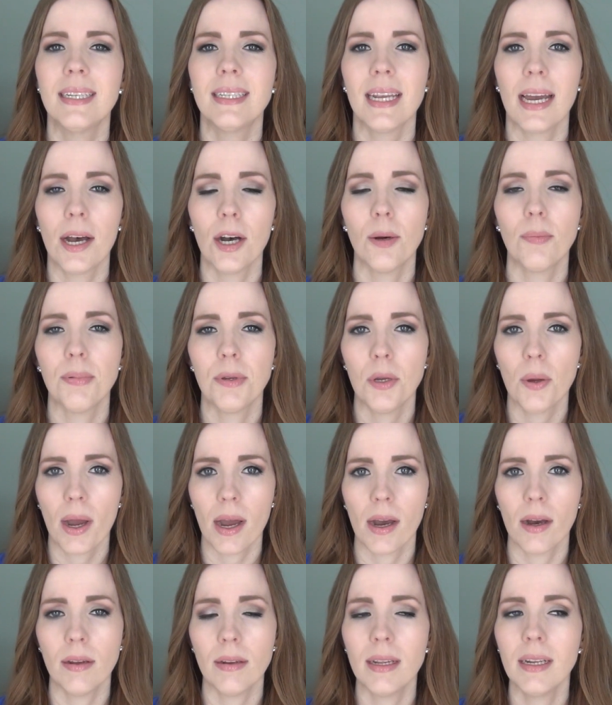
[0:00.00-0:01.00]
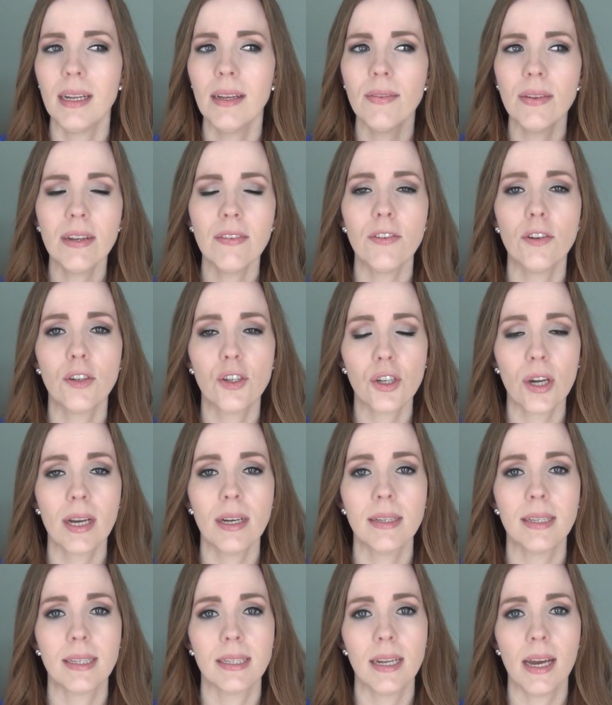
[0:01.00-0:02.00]
to help you out. And even if your
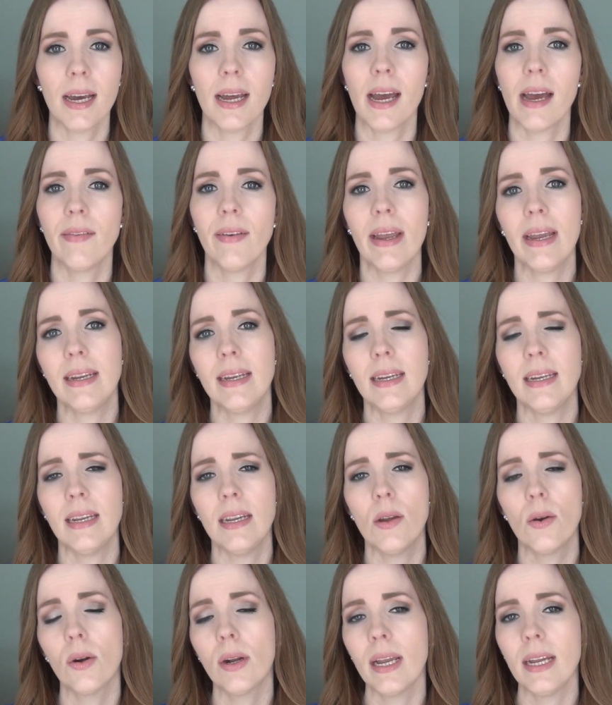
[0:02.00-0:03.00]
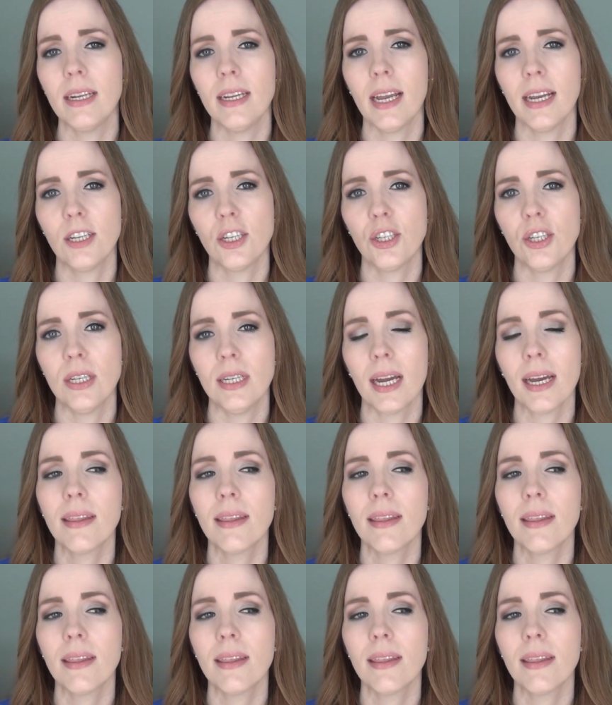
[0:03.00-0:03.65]
child does not have ADD or ADHD,